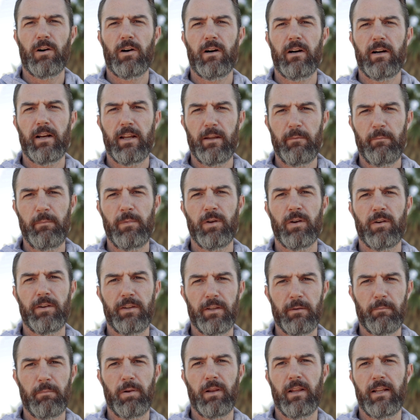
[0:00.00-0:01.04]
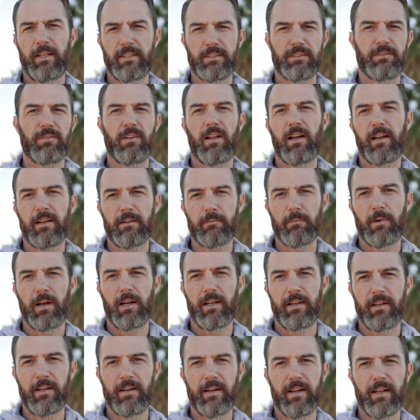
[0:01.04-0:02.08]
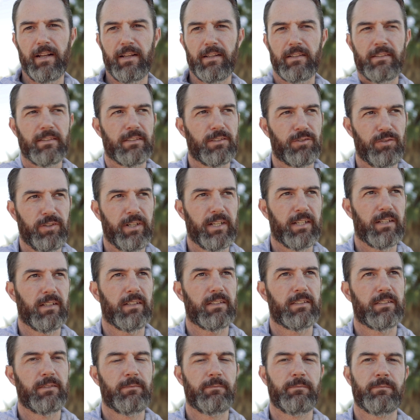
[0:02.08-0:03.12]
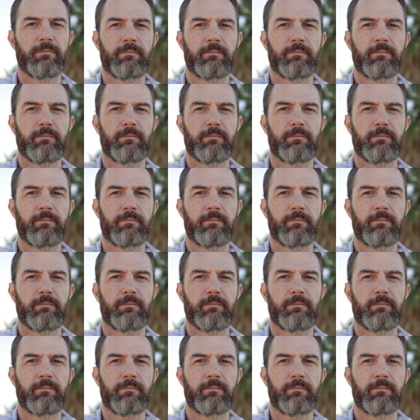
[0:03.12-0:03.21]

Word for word: are a million planes flying by today. It's ridiculous.